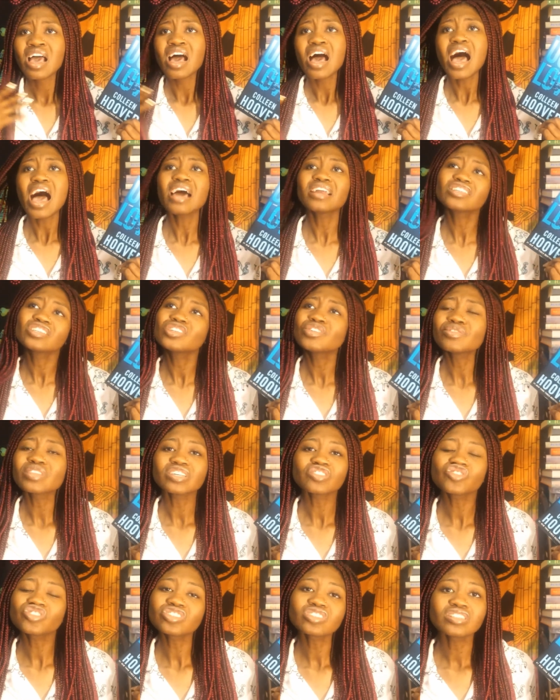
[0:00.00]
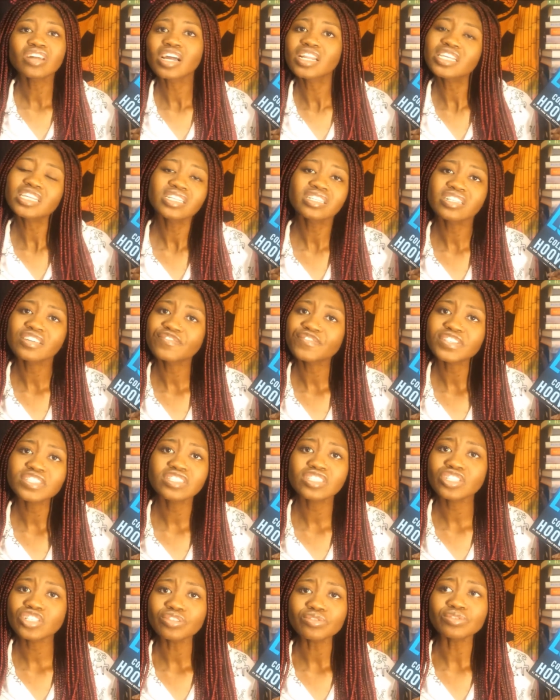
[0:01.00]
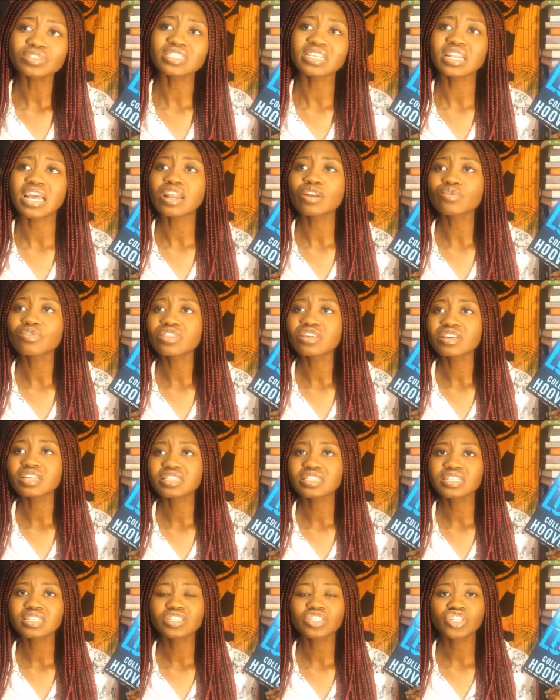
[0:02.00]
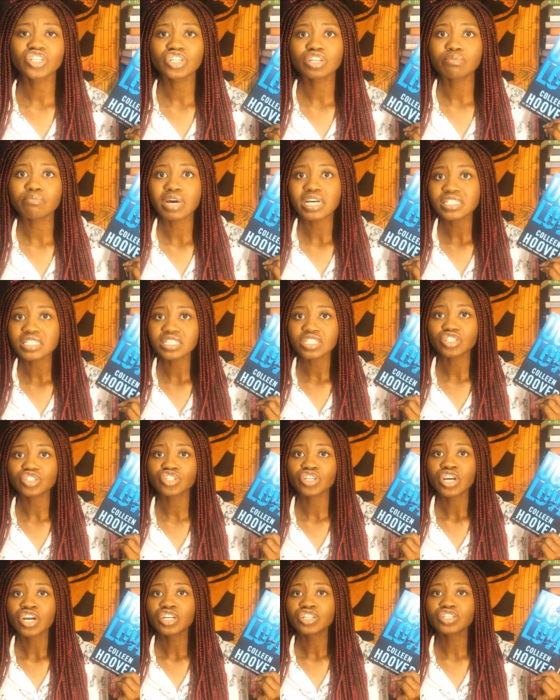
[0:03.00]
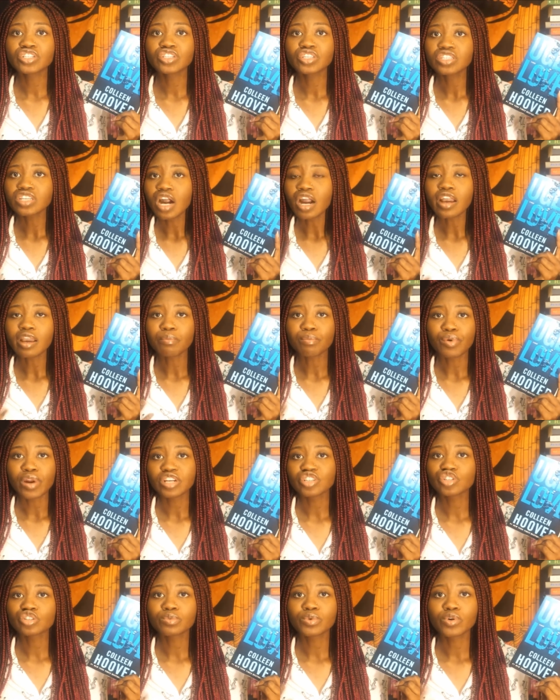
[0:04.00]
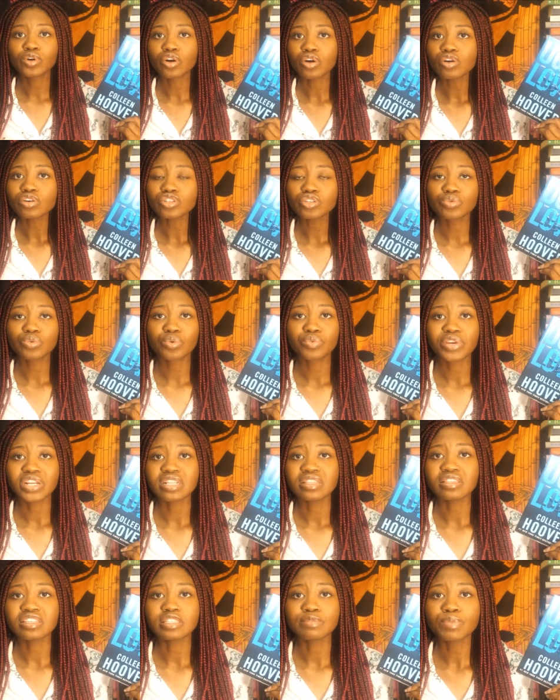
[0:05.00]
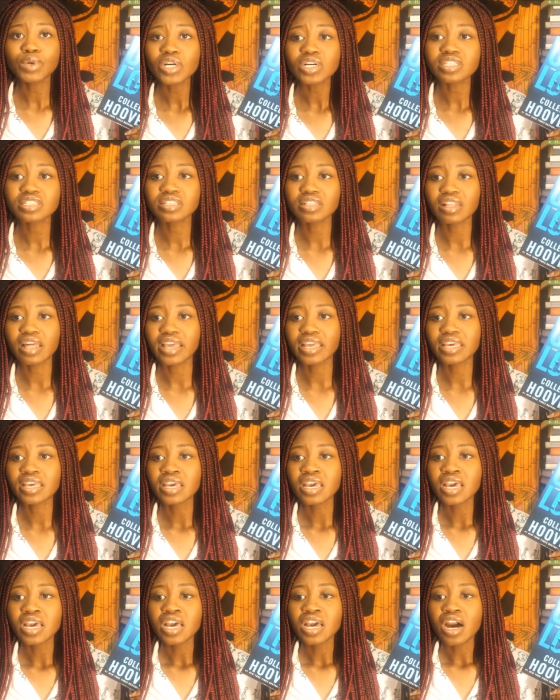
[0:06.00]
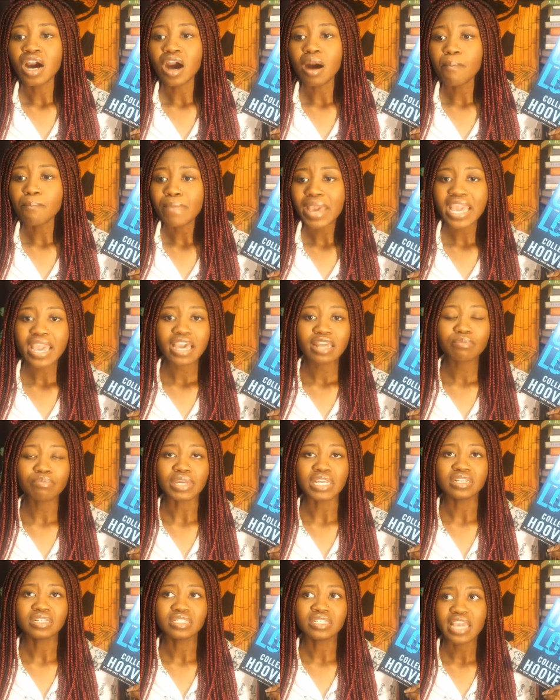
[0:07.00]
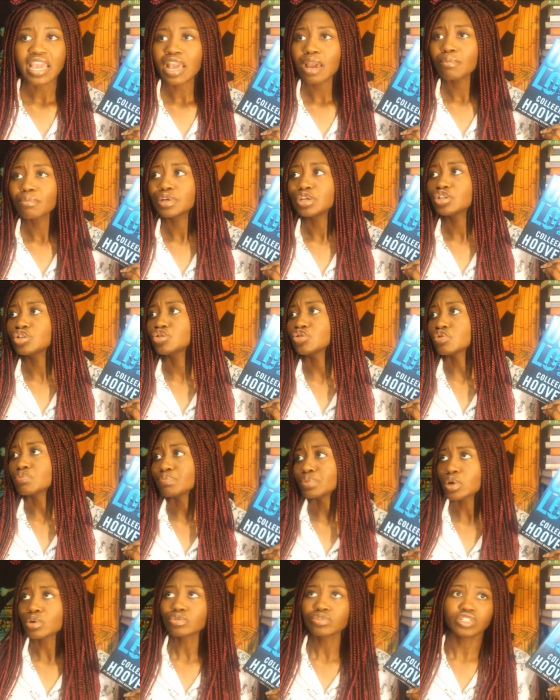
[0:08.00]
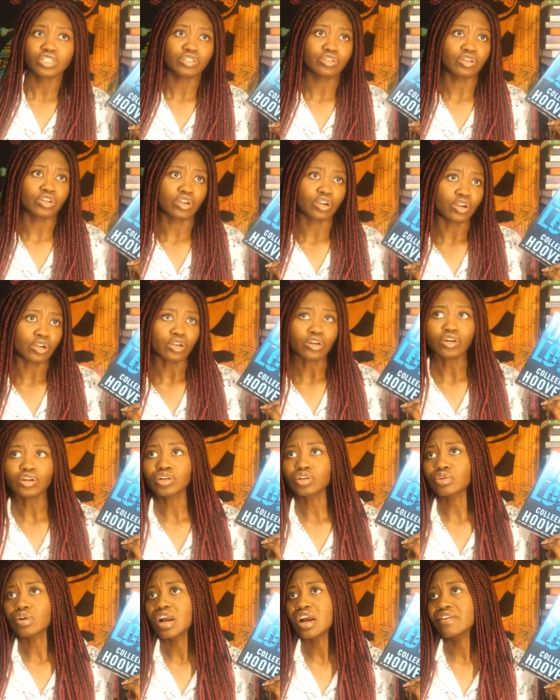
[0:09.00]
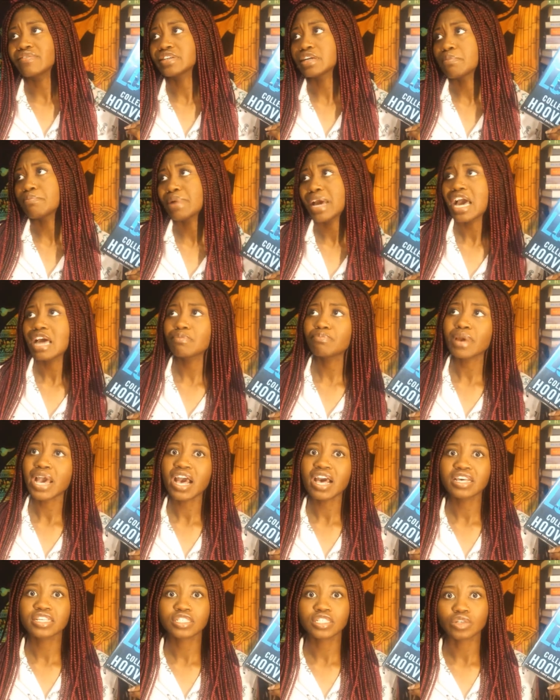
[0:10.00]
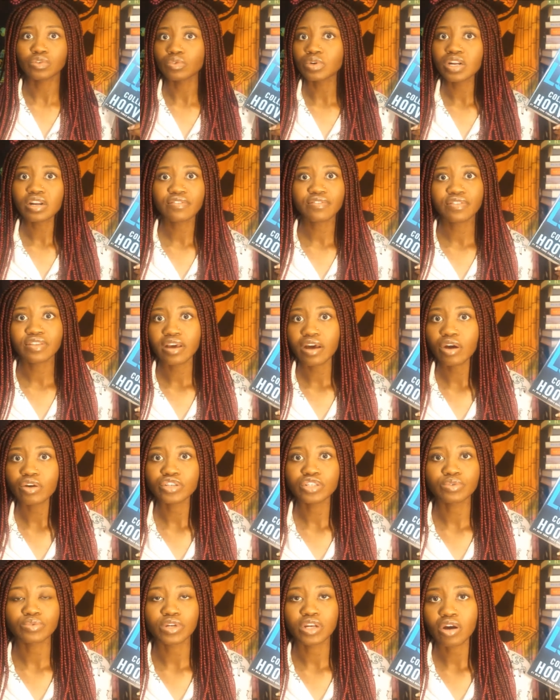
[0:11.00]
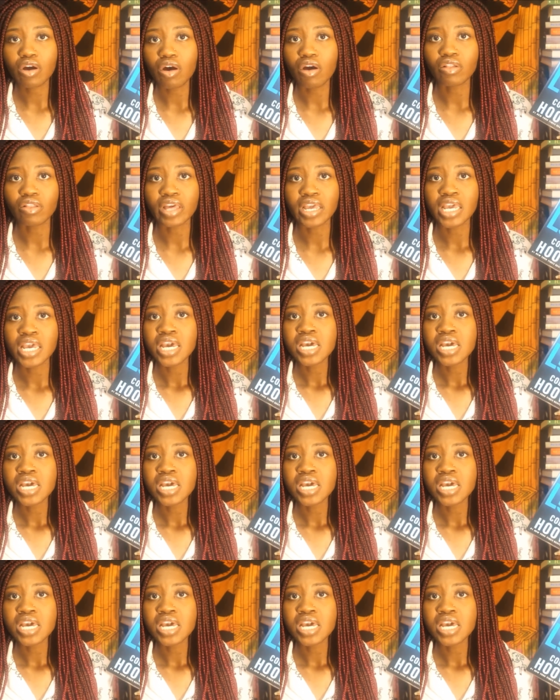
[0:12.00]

And you know, that's just not a good enough excuse, and I don't think it sends a good message to the young, impressionable girls who are reading these books. Like, a man being damaged or broken or hurt or having a bad past or whatever the hell you want to call it